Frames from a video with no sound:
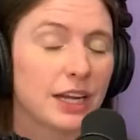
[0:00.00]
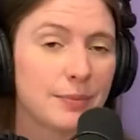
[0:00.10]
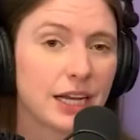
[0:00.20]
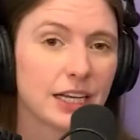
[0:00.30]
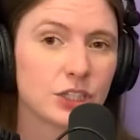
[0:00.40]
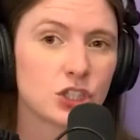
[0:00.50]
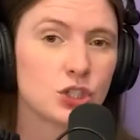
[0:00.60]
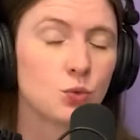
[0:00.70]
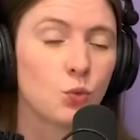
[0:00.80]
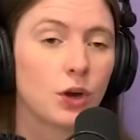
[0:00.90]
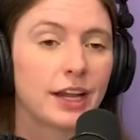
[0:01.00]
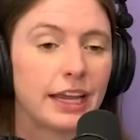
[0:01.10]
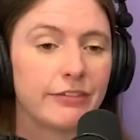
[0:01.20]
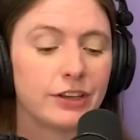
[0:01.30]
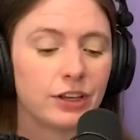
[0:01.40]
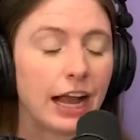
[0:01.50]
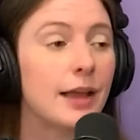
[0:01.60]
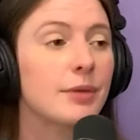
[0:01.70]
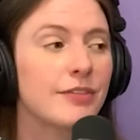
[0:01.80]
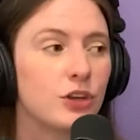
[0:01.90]
much
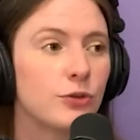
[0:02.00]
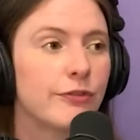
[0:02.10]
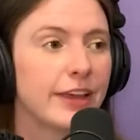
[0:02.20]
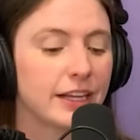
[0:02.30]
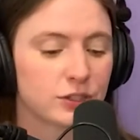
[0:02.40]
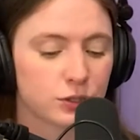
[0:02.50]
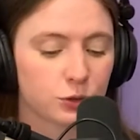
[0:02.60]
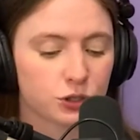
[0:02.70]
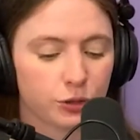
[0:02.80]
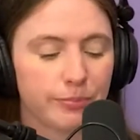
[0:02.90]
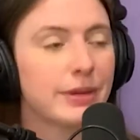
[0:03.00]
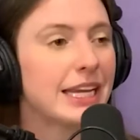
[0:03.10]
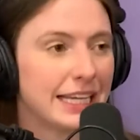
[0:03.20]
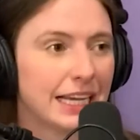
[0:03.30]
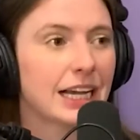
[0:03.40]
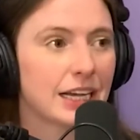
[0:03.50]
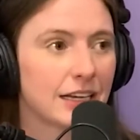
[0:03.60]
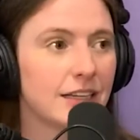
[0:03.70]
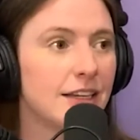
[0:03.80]
I'm giving you fake social media